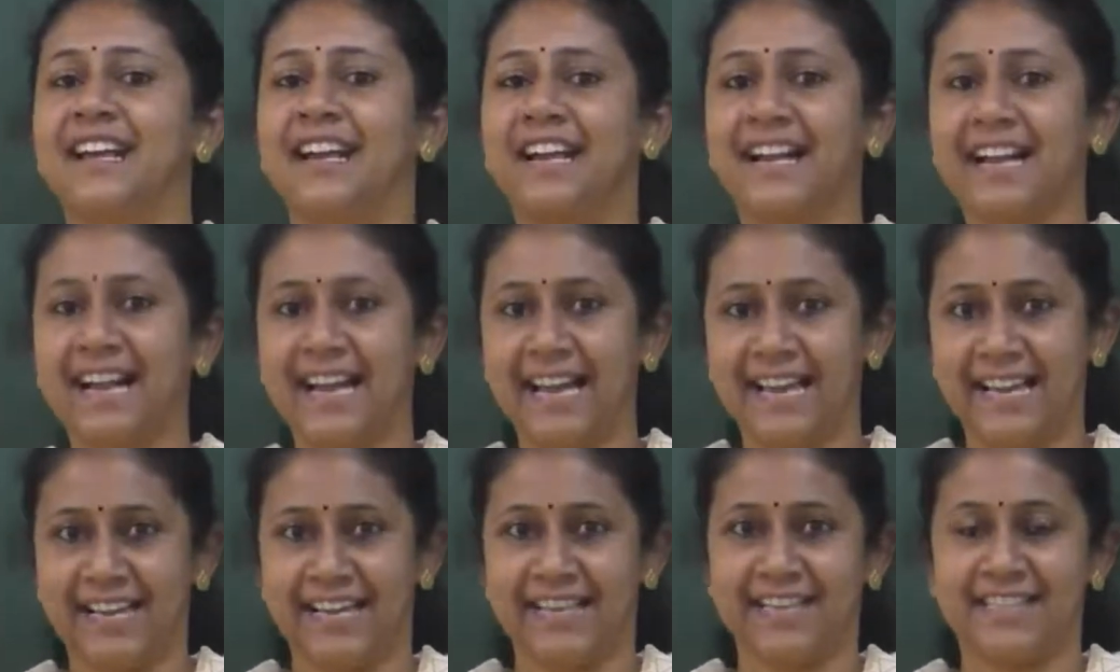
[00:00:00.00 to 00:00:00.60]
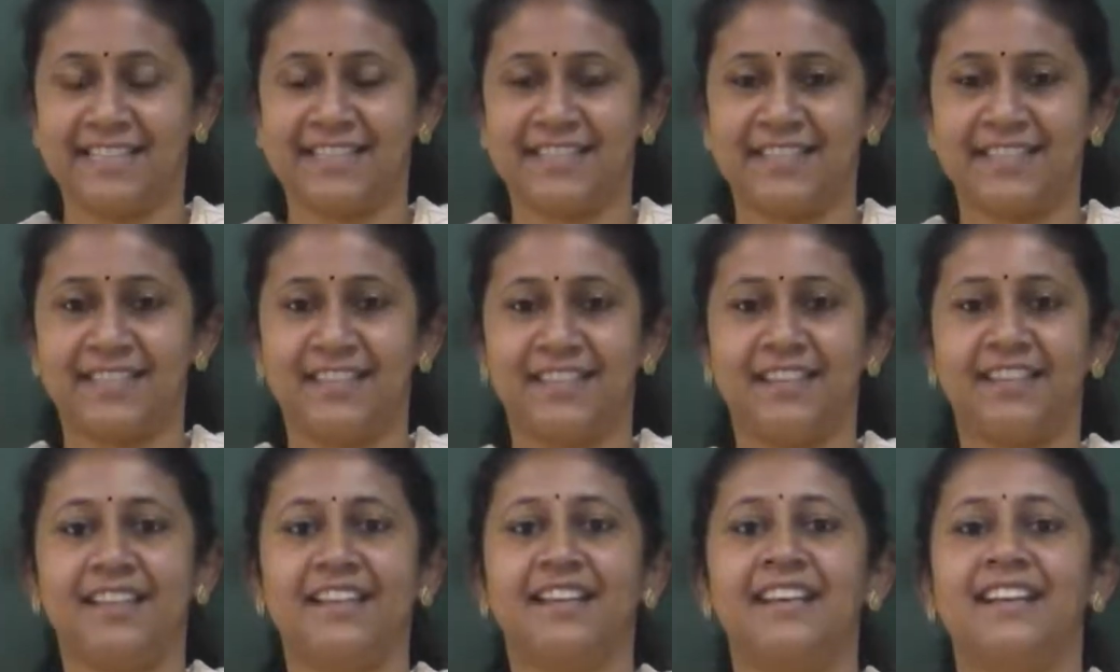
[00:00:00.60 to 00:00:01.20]
Kite.
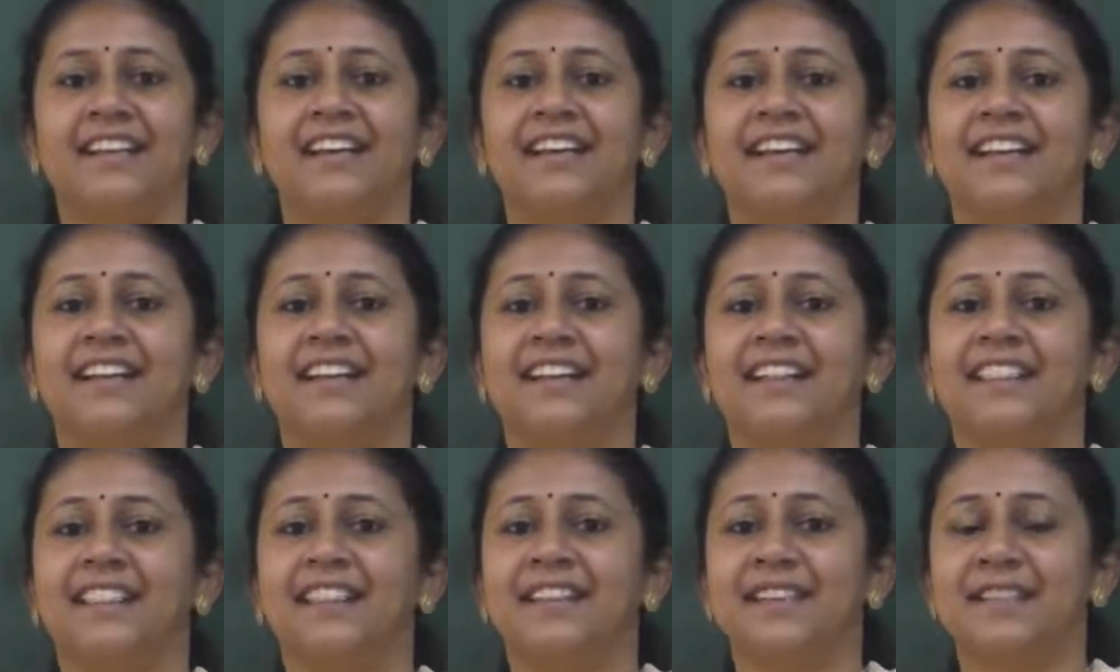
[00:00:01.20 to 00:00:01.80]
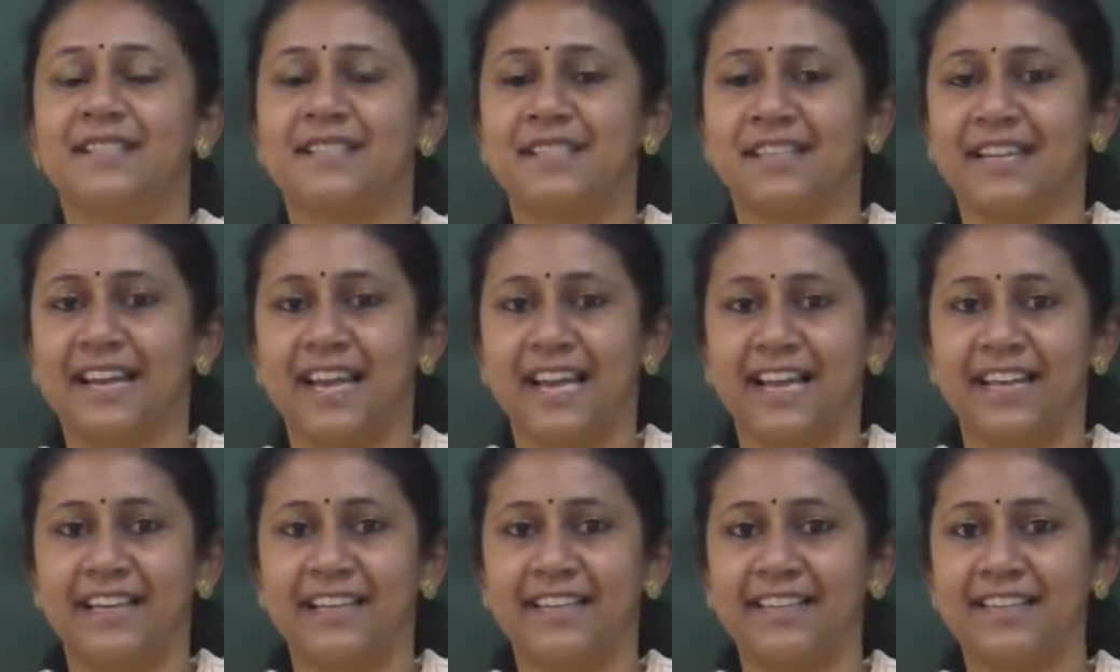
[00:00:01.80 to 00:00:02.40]
This
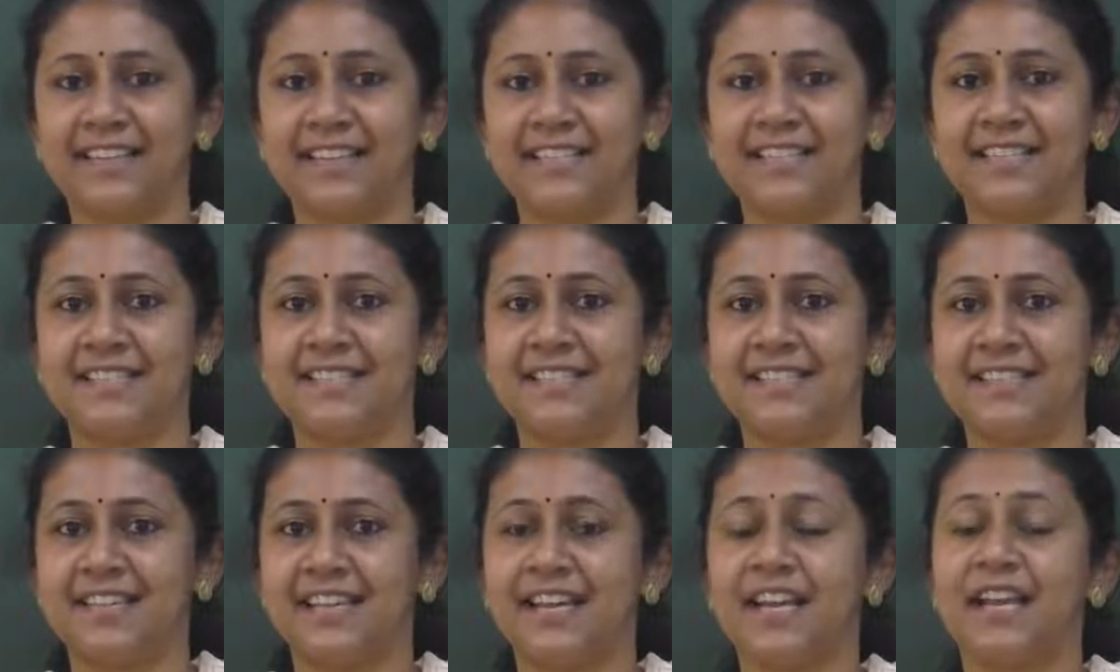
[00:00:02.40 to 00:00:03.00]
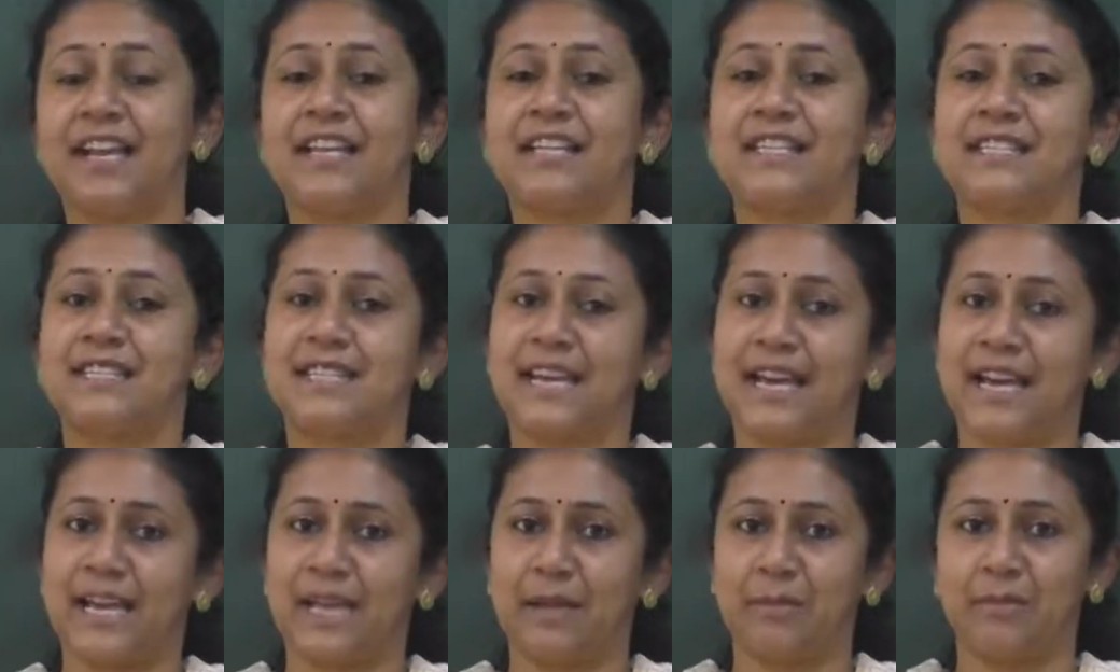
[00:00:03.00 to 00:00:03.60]
kite is
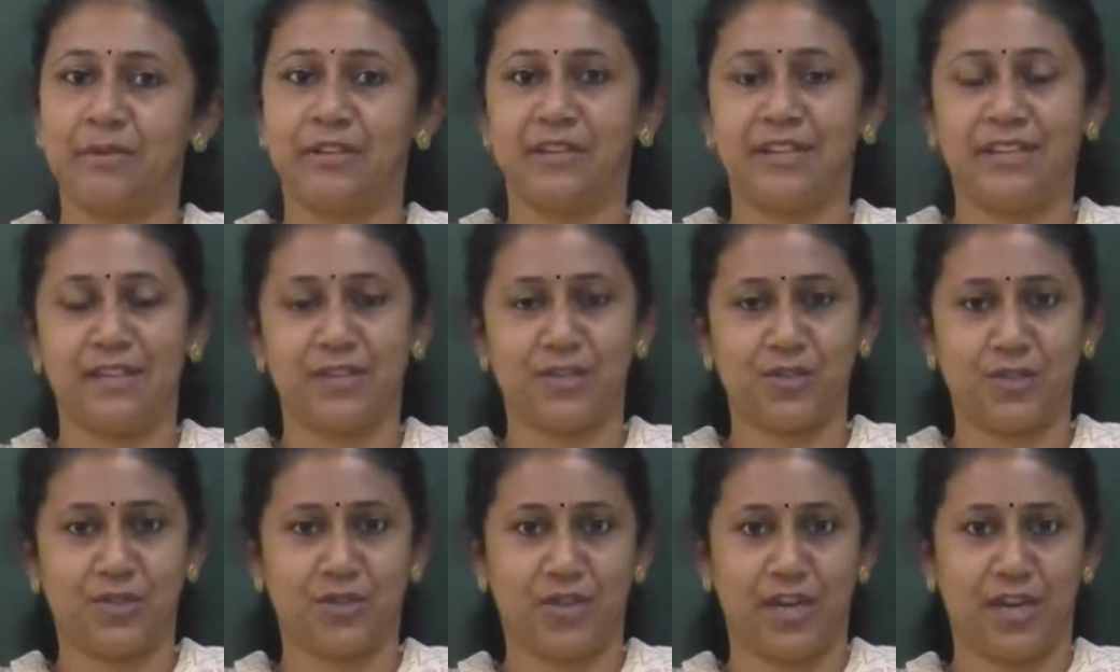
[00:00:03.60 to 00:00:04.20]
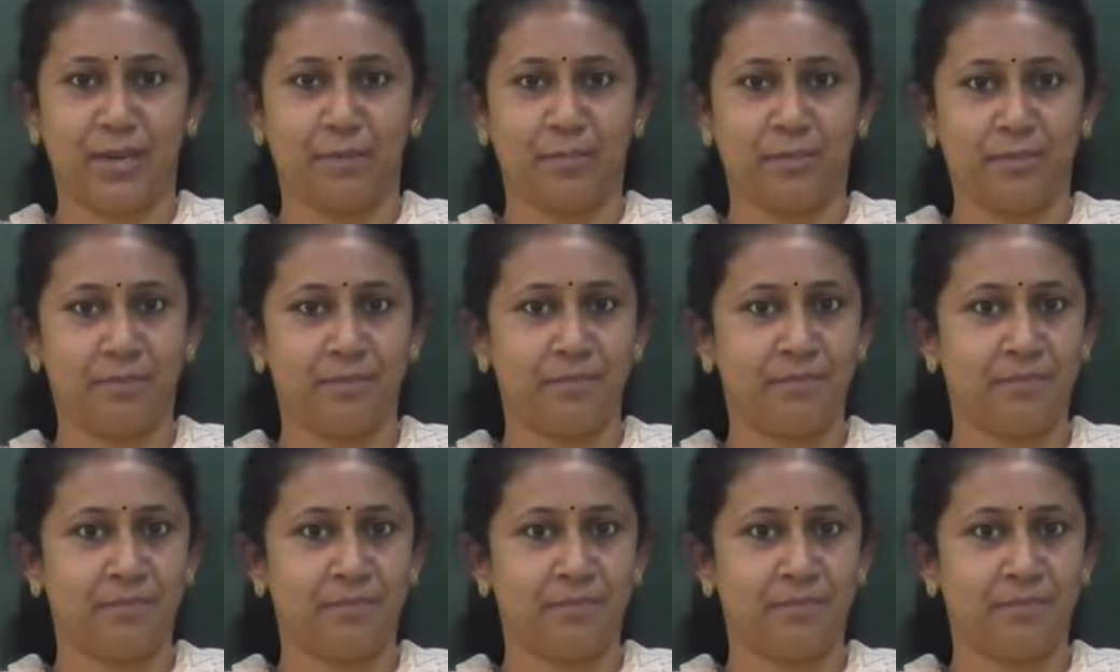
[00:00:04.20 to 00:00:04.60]
diamond in shape.